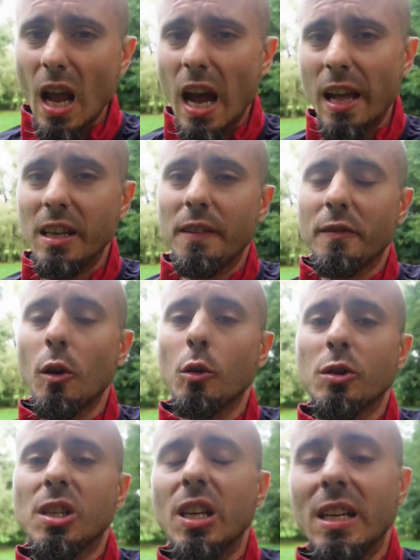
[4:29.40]
And if
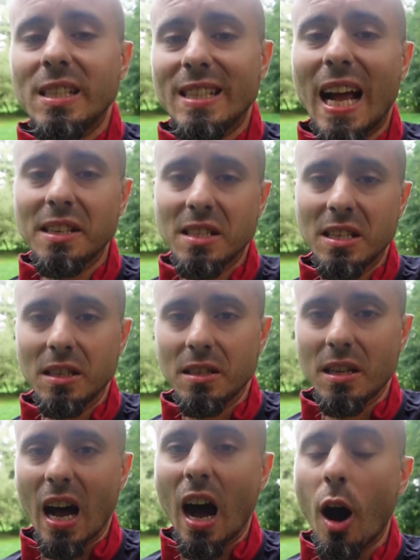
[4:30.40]
those
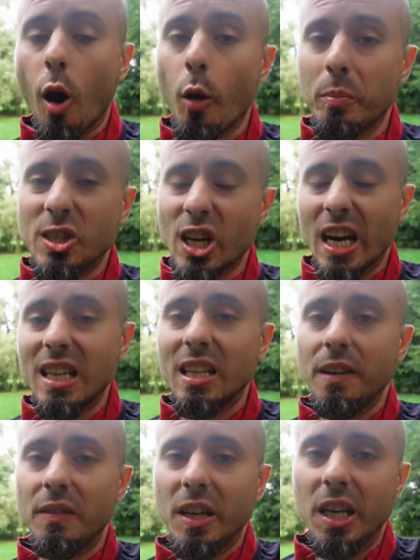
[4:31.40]
stances are
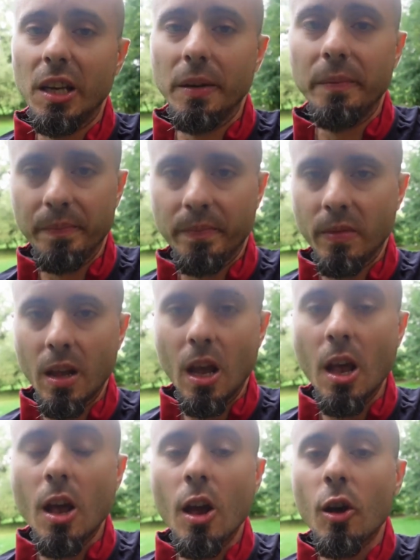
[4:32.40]
objectively
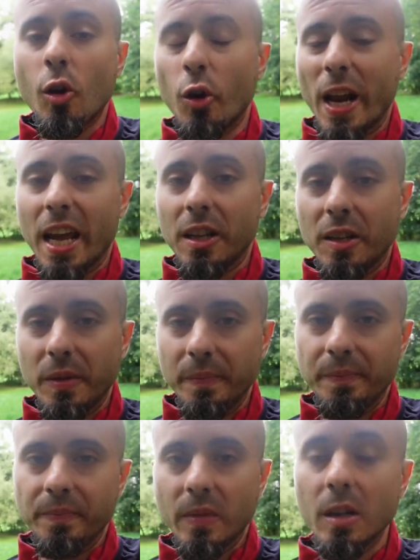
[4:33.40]
correct,
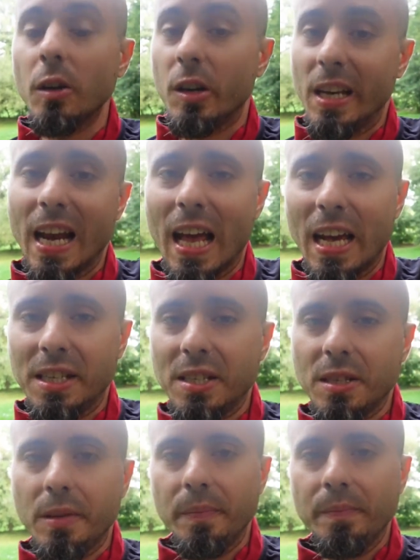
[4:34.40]

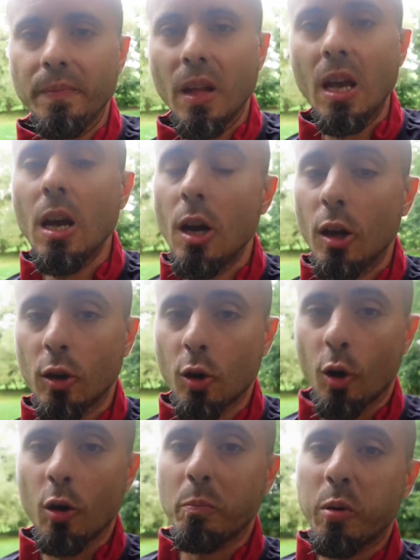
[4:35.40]
realized,
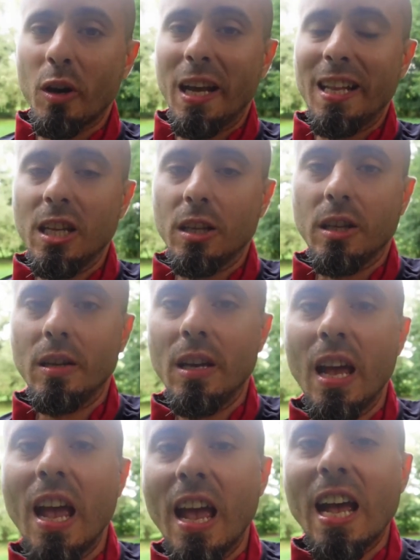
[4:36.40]
incorporated,
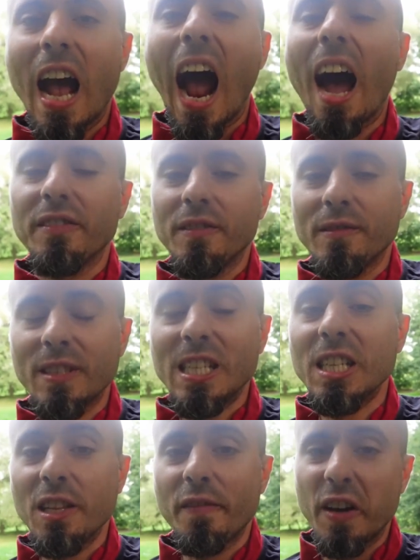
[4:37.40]
and
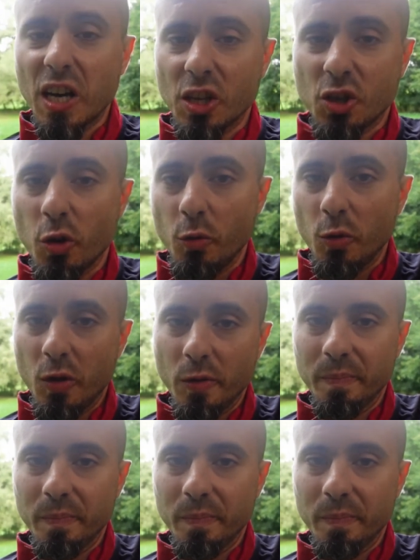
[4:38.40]
in virtue,